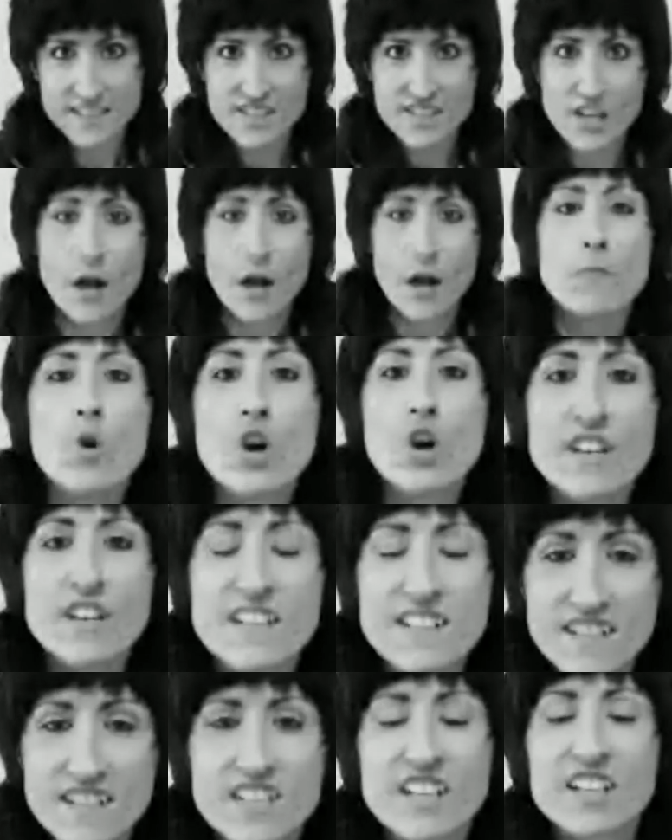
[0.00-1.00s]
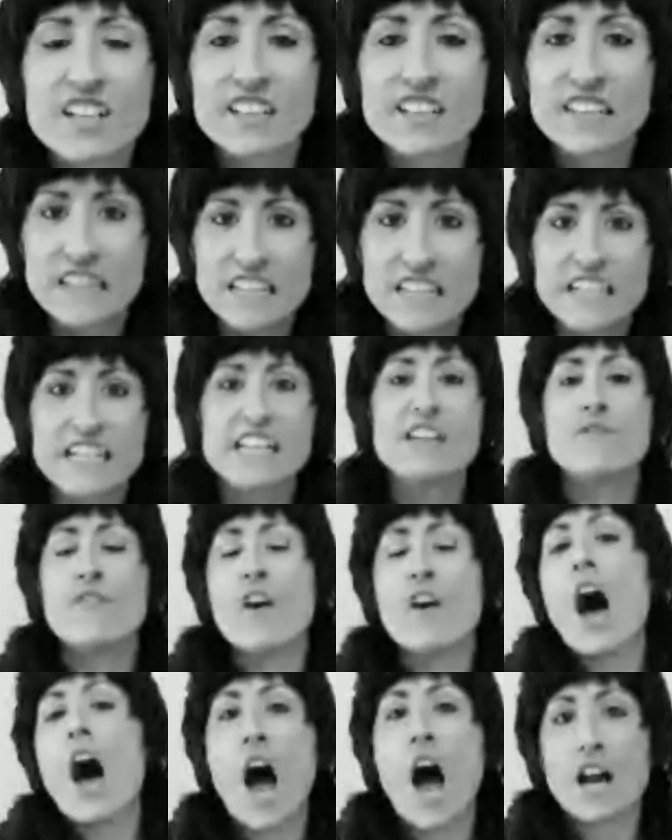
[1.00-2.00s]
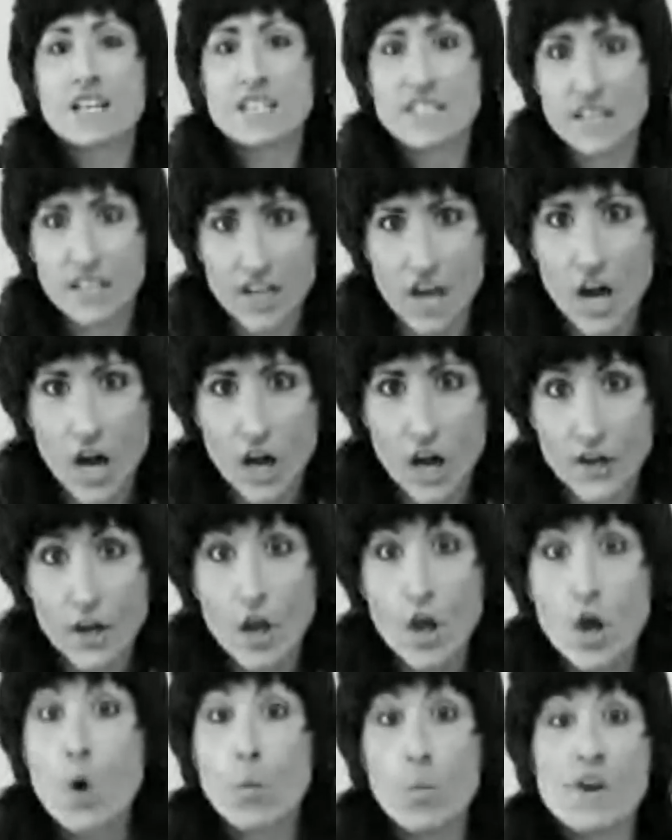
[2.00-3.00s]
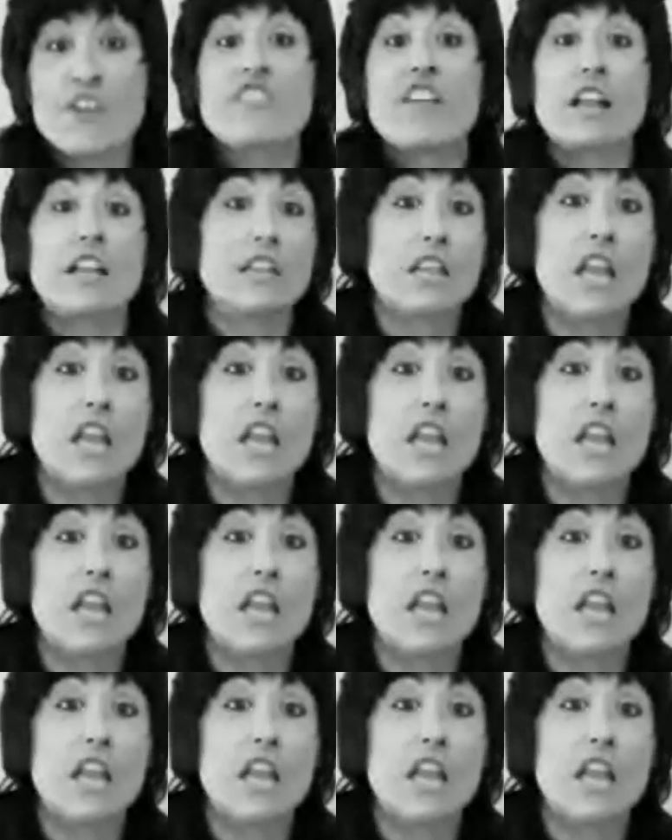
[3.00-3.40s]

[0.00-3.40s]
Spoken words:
Someone is going to leave the octagon with a